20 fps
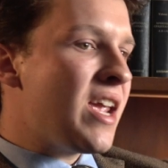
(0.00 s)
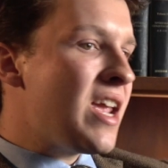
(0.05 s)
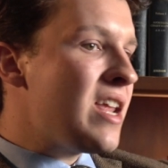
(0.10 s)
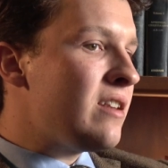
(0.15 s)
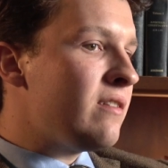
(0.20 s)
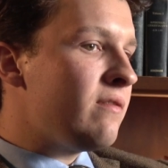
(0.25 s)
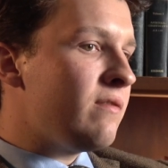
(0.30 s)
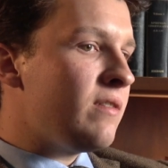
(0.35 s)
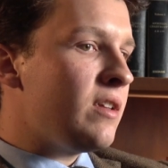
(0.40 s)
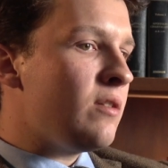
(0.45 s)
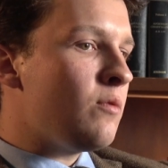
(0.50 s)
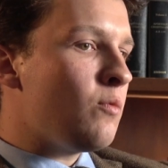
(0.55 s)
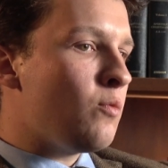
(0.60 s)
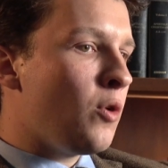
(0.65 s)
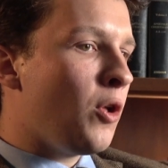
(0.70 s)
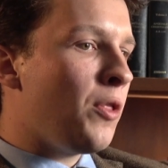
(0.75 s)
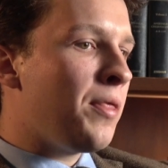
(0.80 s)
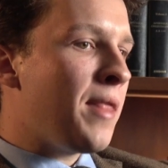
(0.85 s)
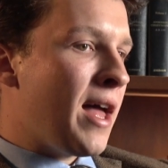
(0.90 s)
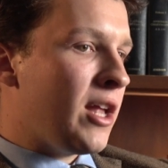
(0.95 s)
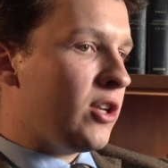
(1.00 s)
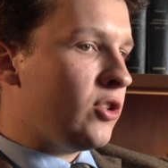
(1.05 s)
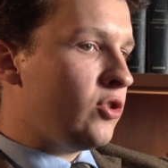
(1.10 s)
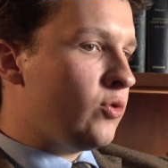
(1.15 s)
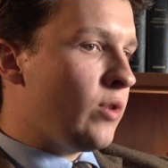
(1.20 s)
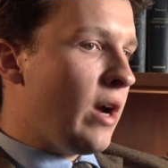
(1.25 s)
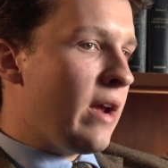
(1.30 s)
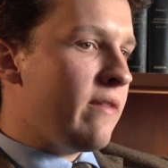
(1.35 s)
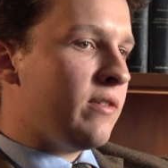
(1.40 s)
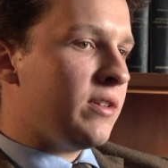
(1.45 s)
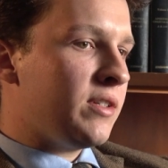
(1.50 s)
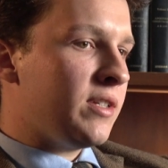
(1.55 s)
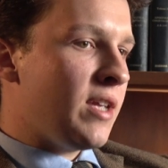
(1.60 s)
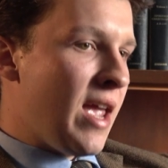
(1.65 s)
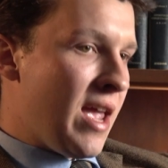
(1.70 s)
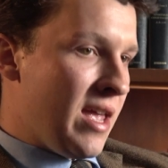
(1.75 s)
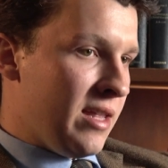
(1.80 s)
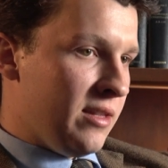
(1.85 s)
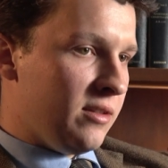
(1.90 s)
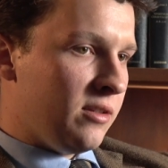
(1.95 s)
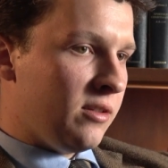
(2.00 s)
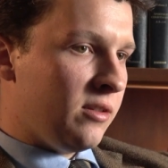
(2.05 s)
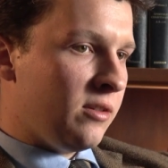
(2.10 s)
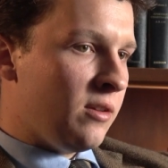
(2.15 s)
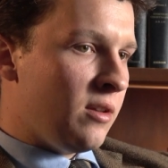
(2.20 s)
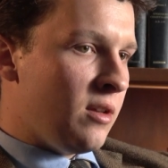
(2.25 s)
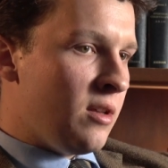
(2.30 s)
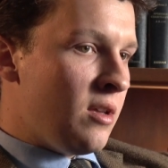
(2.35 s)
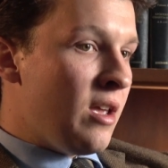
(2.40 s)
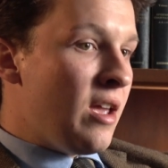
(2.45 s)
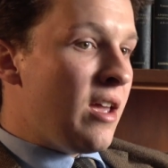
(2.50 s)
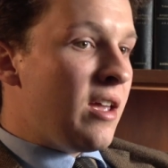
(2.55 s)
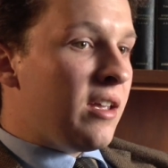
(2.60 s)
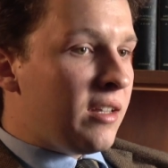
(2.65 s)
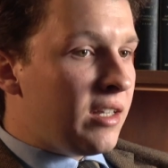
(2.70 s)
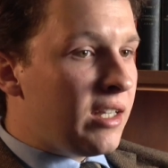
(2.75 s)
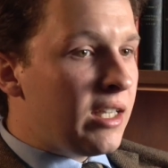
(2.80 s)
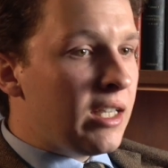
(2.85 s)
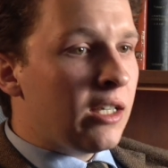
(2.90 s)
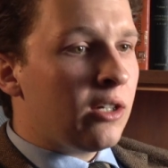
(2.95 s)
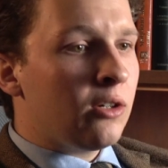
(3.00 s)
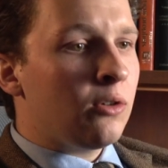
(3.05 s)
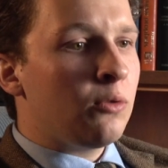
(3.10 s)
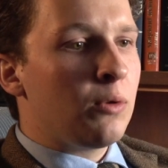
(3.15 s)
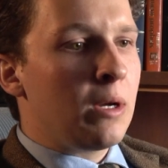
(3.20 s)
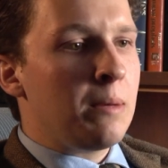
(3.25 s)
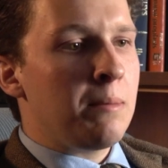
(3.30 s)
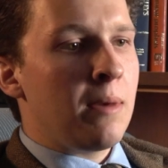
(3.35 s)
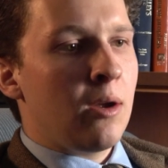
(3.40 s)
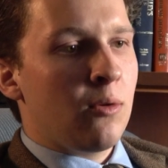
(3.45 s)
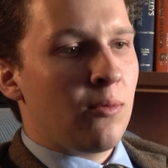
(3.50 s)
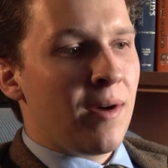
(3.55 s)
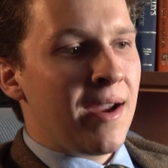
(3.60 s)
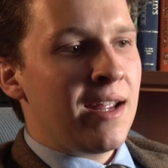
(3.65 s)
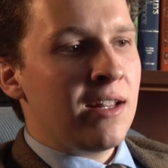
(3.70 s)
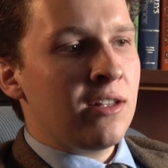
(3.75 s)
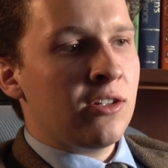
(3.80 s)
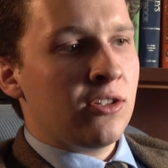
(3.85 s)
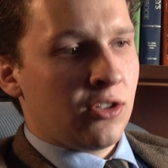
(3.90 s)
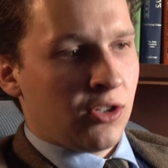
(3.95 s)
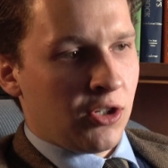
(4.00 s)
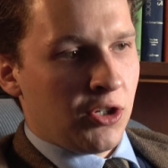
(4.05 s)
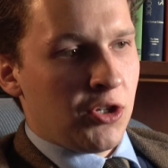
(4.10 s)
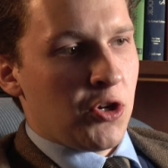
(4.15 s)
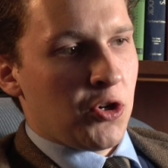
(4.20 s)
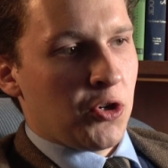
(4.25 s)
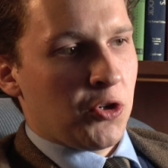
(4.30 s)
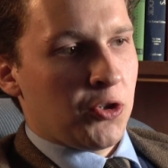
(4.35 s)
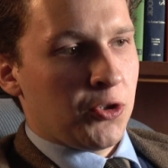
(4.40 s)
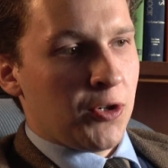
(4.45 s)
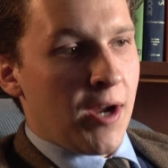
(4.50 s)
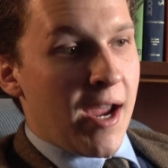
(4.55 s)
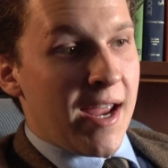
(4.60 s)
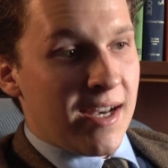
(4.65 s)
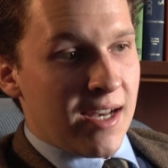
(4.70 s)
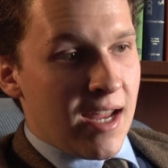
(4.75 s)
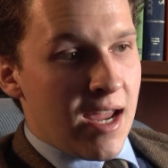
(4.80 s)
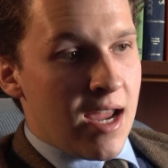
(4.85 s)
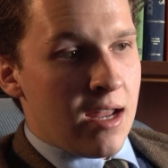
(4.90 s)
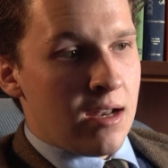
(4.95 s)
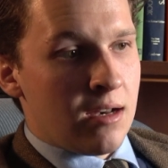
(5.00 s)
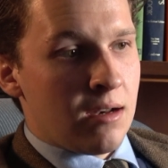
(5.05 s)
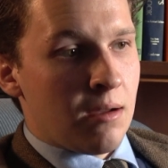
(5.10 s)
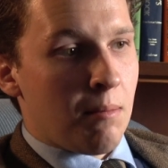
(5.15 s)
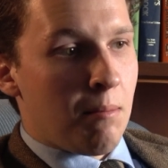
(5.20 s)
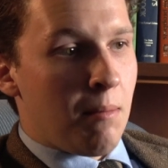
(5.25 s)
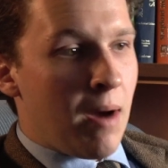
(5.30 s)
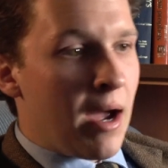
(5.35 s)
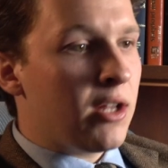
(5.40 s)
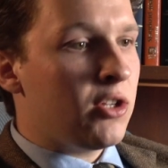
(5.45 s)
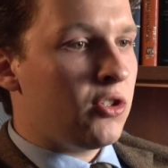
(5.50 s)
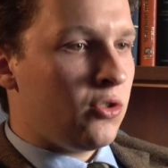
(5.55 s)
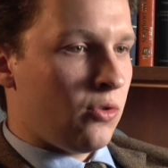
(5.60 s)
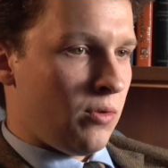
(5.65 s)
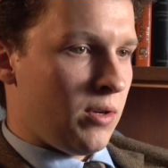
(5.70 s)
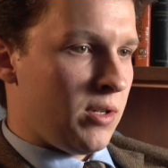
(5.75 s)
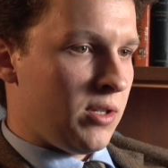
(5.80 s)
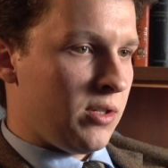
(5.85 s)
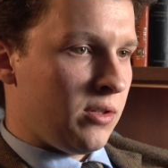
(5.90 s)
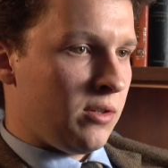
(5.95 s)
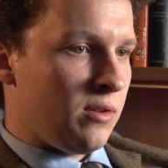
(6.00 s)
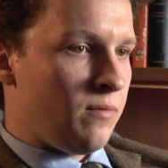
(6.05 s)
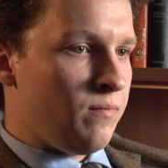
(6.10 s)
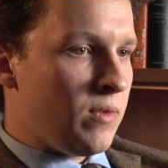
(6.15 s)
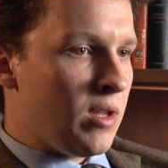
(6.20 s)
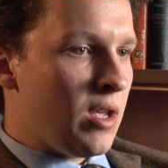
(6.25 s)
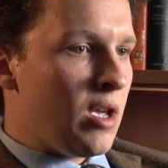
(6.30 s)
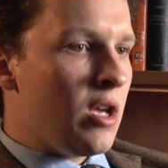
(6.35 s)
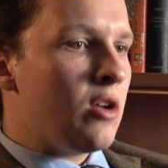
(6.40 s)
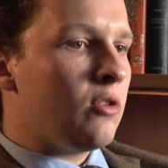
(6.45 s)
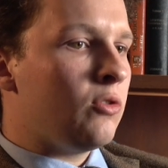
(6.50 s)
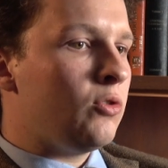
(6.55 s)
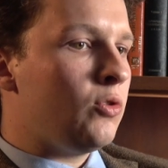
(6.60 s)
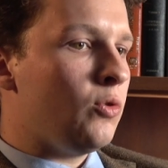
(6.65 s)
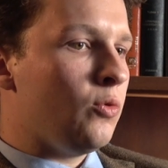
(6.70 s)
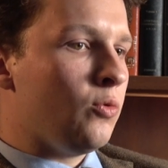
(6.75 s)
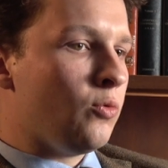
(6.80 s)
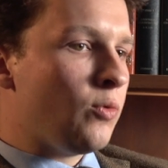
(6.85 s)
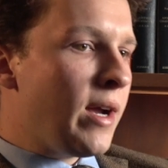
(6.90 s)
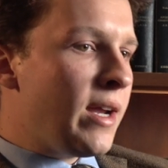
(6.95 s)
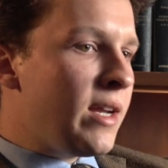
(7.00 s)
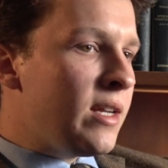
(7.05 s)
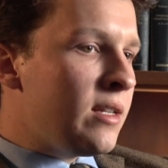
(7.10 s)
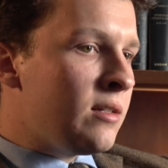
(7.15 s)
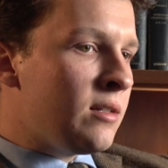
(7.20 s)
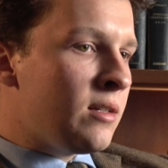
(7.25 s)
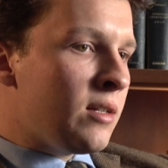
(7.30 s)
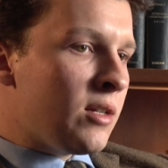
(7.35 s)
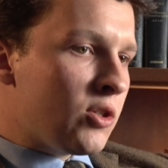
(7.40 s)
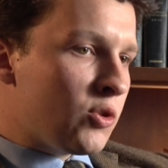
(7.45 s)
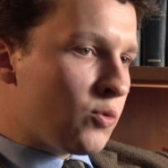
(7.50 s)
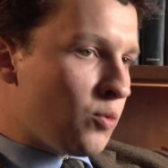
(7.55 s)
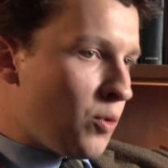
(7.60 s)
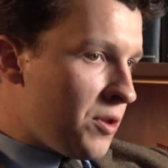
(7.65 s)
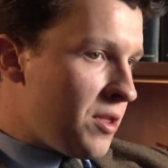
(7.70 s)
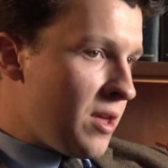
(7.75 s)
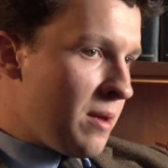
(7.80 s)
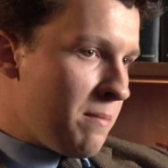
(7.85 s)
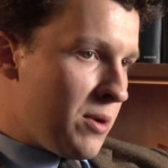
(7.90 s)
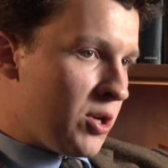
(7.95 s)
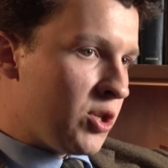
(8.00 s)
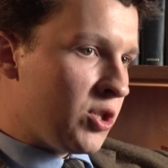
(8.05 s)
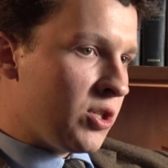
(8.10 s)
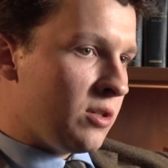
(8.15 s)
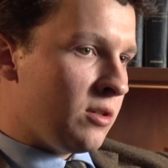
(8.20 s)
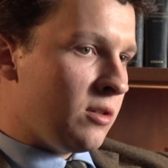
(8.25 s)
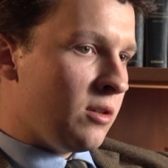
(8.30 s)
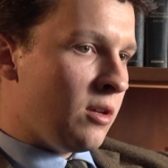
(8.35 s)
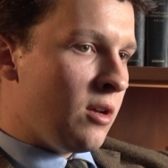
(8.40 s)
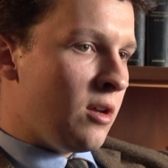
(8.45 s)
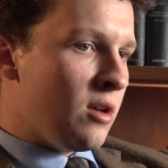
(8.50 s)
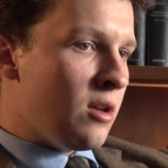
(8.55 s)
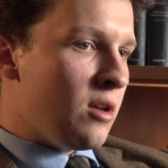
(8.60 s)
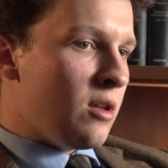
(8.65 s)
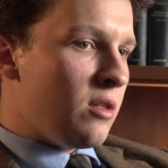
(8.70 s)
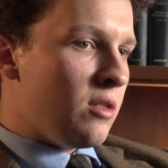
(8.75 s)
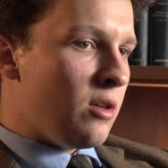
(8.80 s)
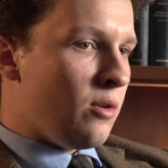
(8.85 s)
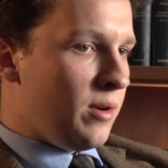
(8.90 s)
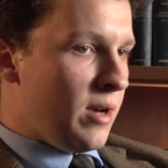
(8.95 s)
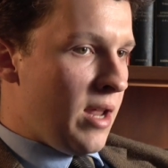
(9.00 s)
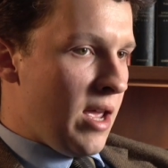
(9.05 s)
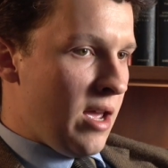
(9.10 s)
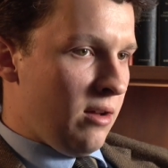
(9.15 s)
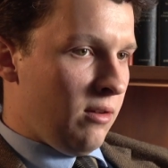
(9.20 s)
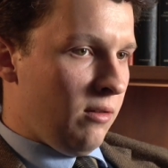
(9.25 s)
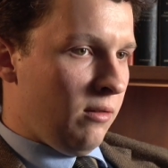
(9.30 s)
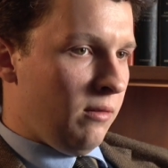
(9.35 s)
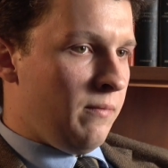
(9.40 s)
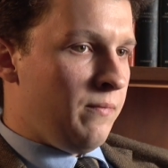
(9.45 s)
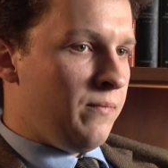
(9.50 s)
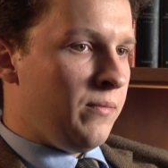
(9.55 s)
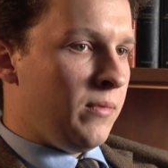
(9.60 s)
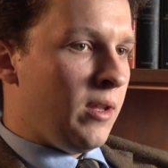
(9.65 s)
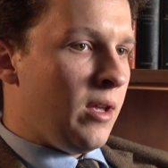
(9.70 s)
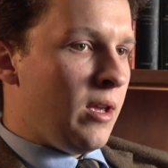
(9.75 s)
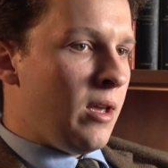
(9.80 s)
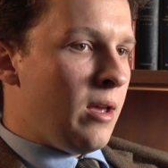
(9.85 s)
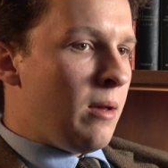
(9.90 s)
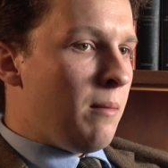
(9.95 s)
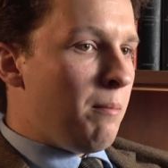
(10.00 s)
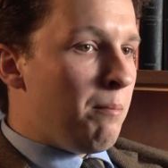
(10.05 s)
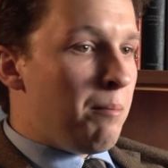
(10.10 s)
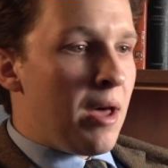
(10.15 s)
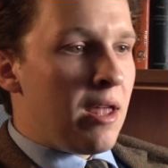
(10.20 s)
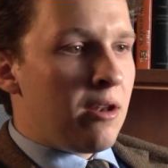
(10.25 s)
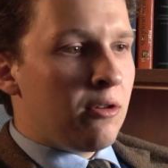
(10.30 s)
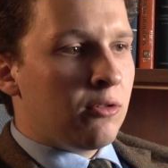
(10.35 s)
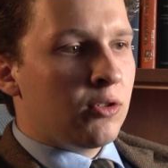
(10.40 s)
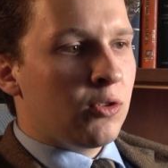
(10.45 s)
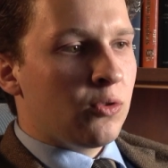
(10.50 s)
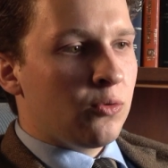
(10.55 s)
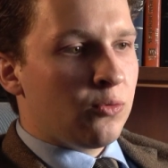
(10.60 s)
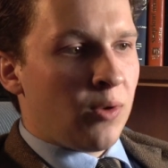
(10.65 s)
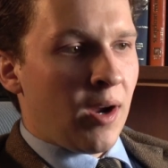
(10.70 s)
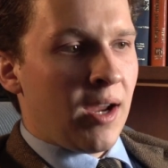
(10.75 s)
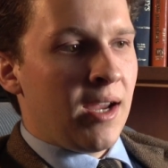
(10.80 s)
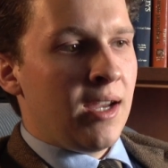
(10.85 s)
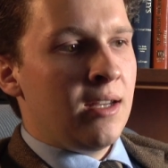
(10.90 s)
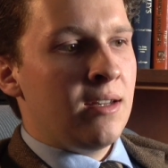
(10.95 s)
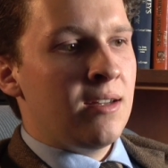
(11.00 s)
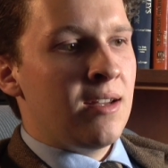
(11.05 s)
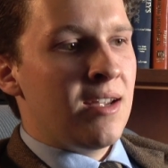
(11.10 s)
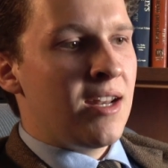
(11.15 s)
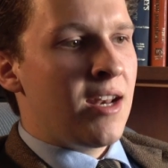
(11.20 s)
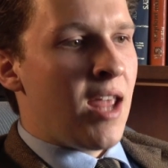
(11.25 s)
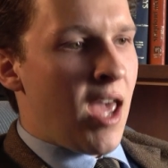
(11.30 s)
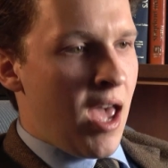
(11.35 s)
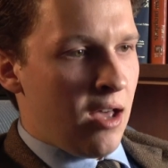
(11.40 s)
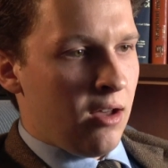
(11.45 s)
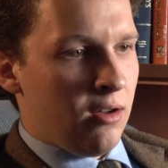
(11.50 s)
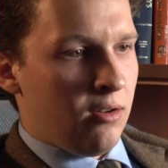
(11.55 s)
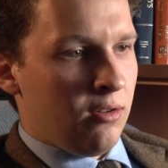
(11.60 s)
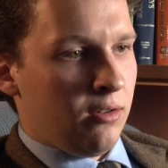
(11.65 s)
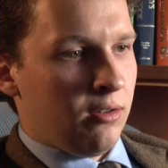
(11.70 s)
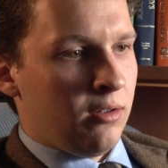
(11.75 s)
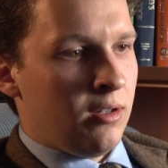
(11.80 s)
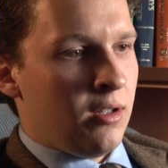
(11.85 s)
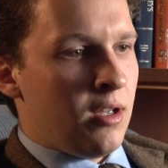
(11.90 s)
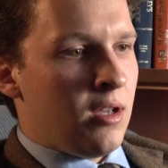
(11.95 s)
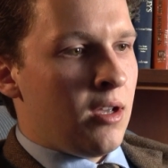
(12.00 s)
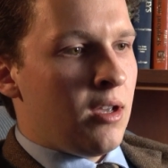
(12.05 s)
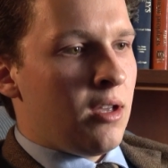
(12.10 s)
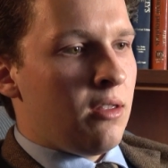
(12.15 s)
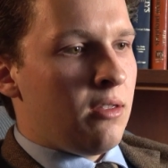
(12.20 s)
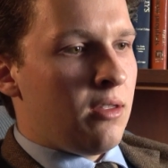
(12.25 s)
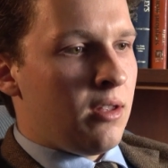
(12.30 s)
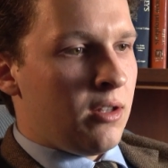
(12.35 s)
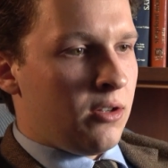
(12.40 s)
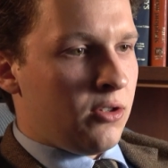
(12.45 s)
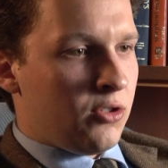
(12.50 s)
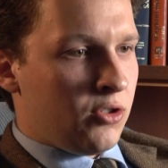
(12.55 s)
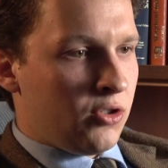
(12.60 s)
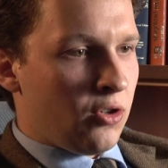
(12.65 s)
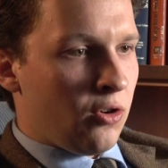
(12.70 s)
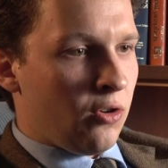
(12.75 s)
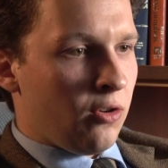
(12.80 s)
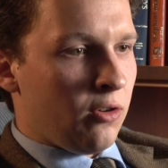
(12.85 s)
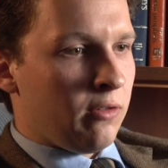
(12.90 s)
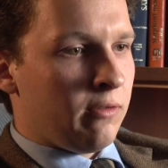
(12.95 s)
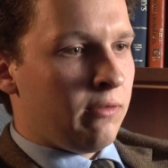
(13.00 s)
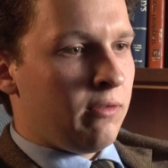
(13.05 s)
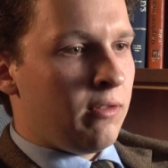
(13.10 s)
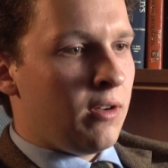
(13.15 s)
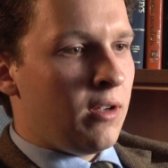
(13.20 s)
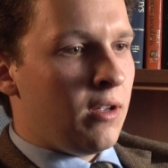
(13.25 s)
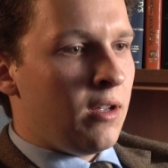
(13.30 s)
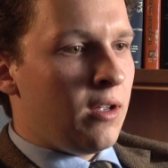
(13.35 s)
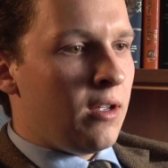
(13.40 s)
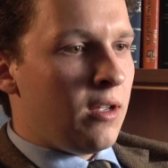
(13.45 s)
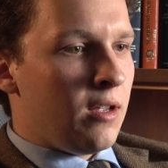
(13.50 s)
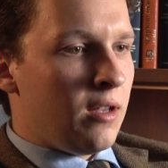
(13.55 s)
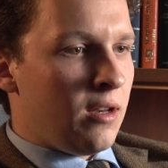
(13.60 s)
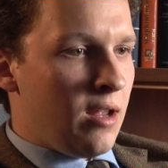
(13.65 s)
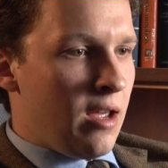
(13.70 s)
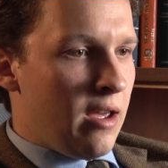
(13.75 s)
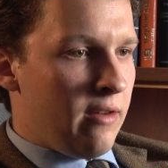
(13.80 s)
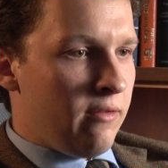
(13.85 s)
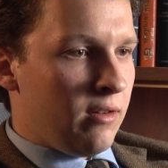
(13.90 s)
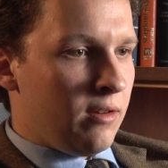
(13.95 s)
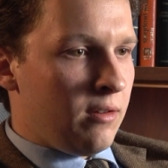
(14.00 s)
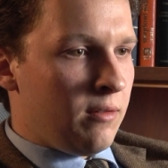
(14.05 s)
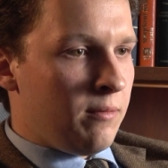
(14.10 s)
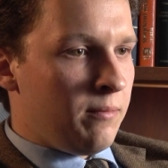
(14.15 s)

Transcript: envy will not drive us hence. Here we may reign secure, and in my choice. To reign is worth ambition, though in hell. Better to reign in hell than to serve in heaven.